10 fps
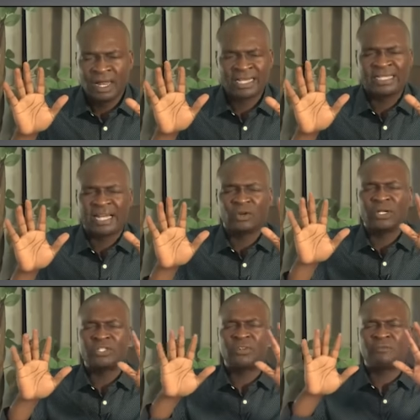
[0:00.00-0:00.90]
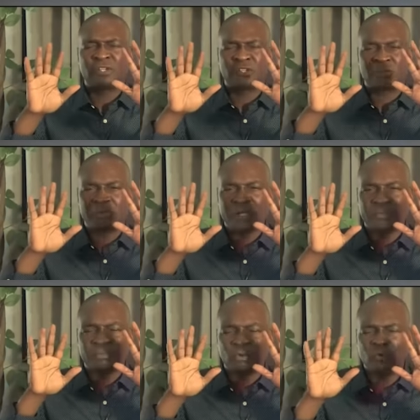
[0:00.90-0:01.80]
let the anointing of the
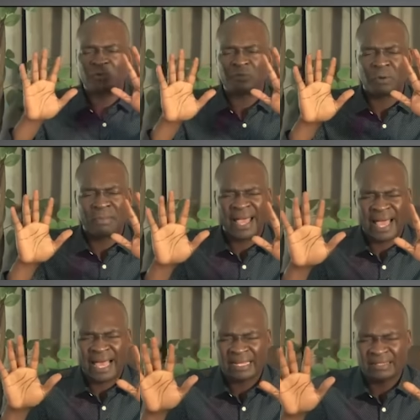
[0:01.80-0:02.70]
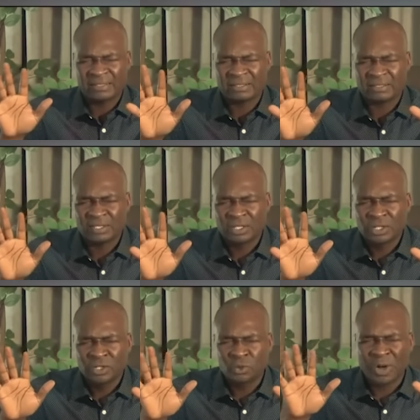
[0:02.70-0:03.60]
Spirit move from my hands
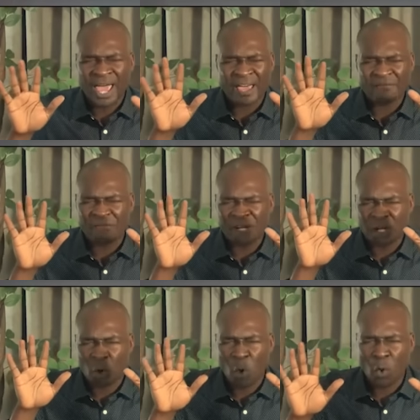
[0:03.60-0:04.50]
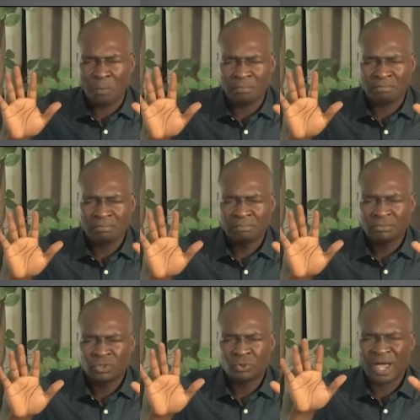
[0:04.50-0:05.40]
to every home,
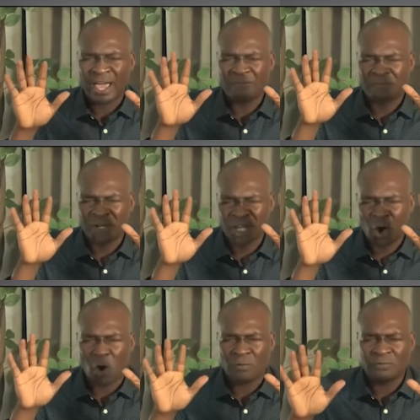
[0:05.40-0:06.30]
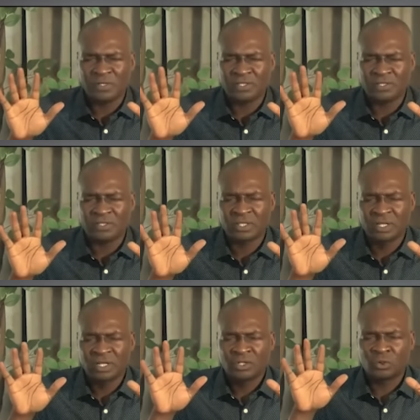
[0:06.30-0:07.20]
to every office,
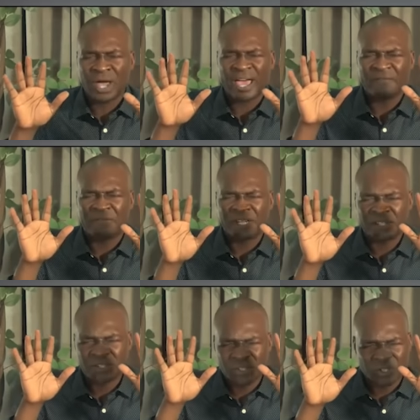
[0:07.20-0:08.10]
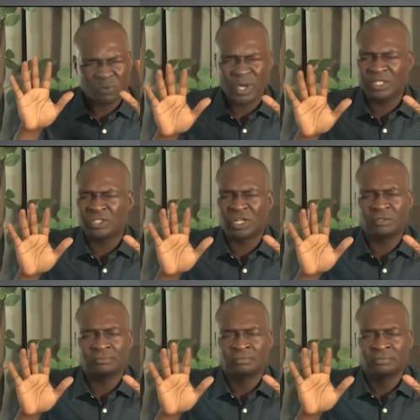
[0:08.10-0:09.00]
to every situation.